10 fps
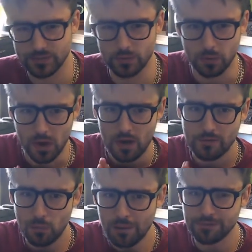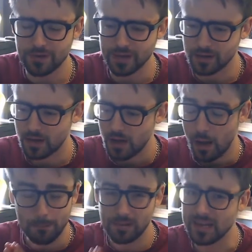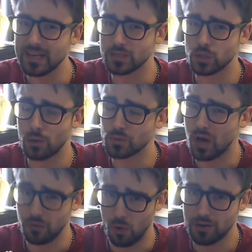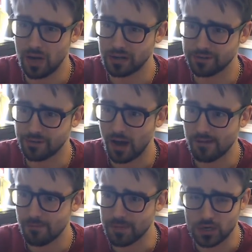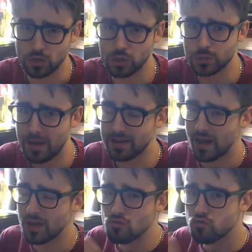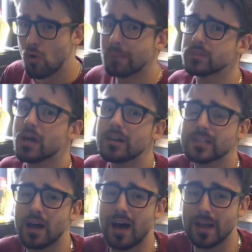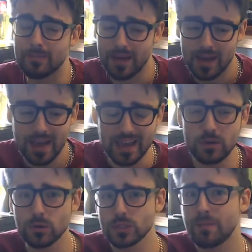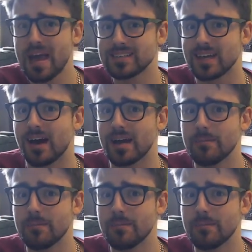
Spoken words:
all. For one thing, plenty of jobs are not 9 to 5 because you spend a crap ton of time in your spare time